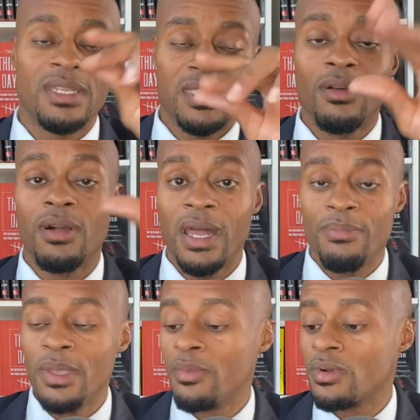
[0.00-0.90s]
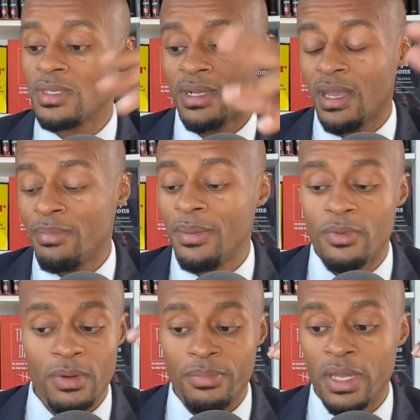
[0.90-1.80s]
but that's still a lot of people. There's a lot of
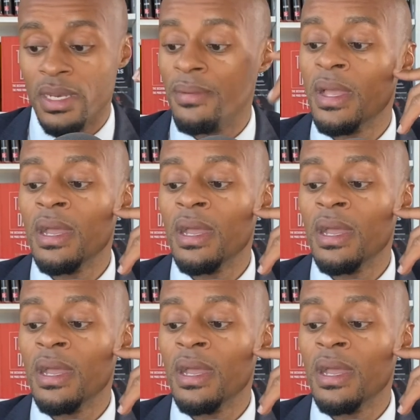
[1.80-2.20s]
people on the planet.